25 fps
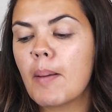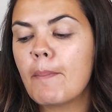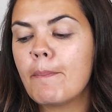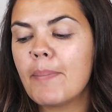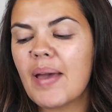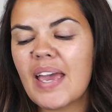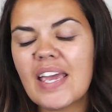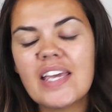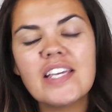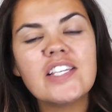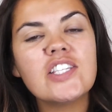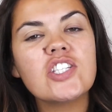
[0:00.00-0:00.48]

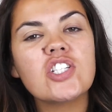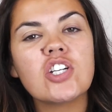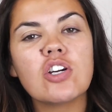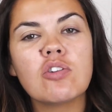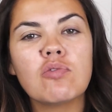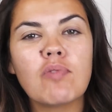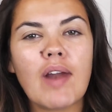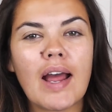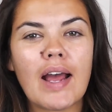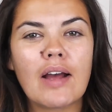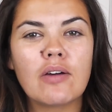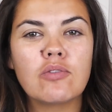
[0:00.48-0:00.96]
based
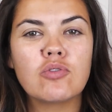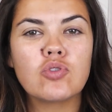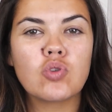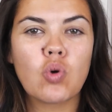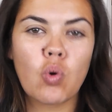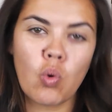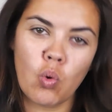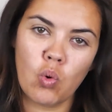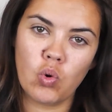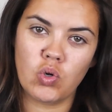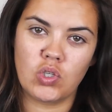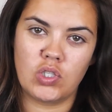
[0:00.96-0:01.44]
around
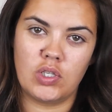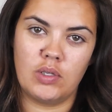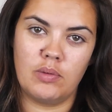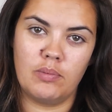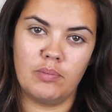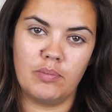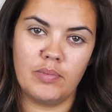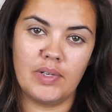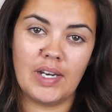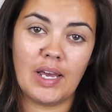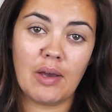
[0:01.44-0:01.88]
autumn.